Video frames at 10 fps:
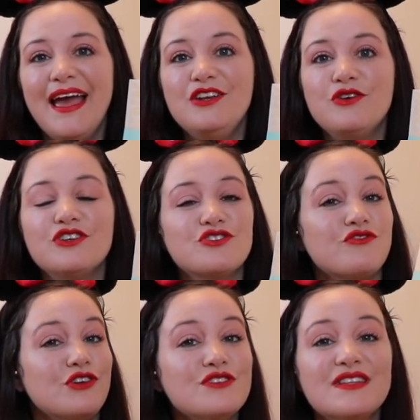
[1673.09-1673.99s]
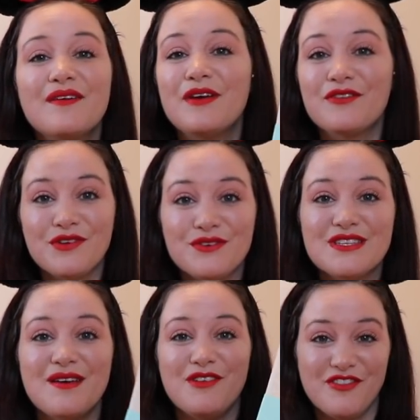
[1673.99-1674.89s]
and you can just reuse them and
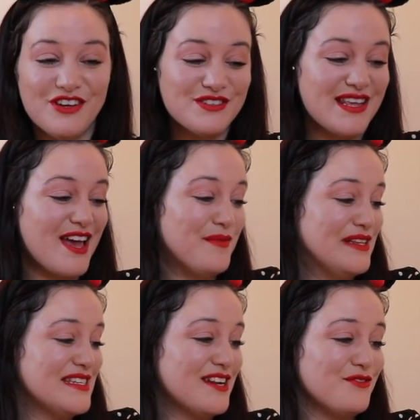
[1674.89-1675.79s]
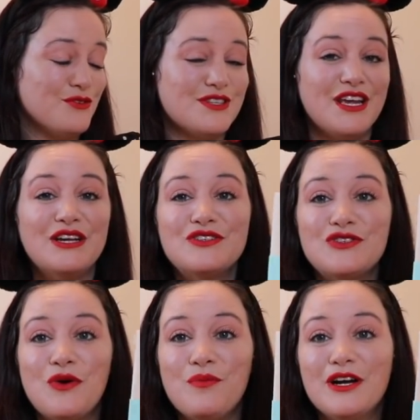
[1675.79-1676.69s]
reuse them and reuse them instead of using
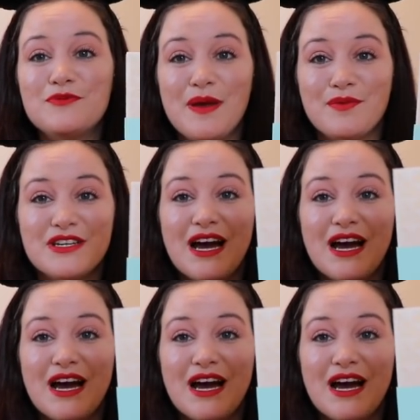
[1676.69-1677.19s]
so much paper